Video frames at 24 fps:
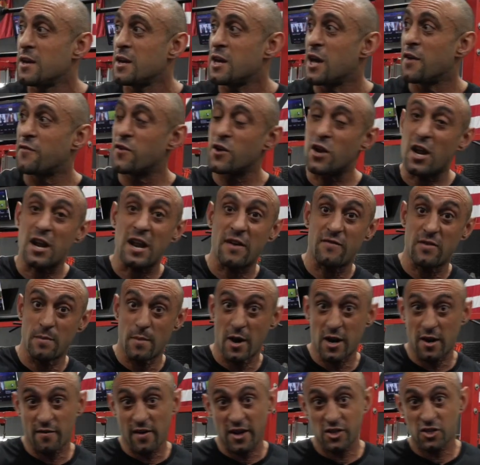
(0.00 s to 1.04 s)
If you don't have the
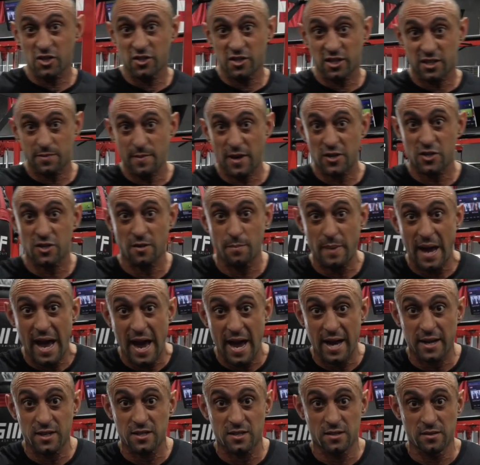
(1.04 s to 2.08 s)
motivation to smash the
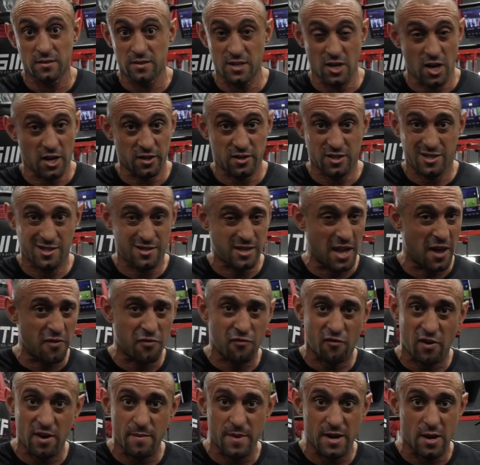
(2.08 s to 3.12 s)
bags, you know, 10
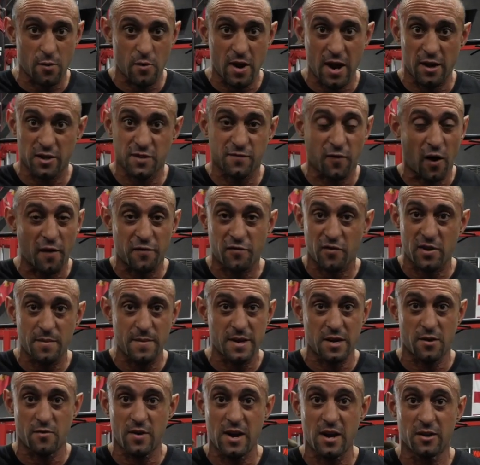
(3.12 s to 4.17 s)
3-minute rounds, 5
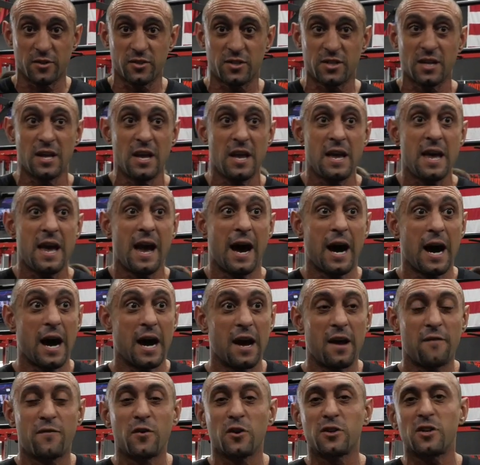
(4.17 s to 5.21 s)
3-minute rounds,
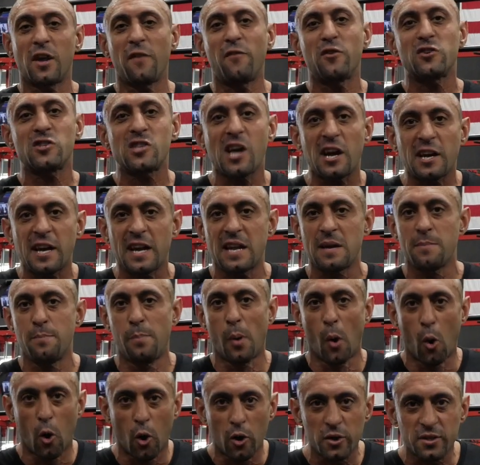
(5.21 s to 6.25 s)
if you start getting
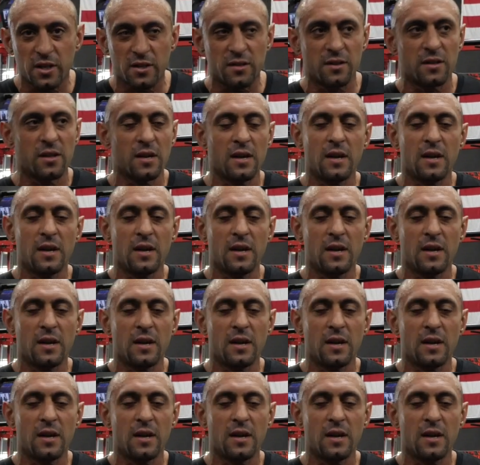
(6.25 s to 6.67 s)
bored and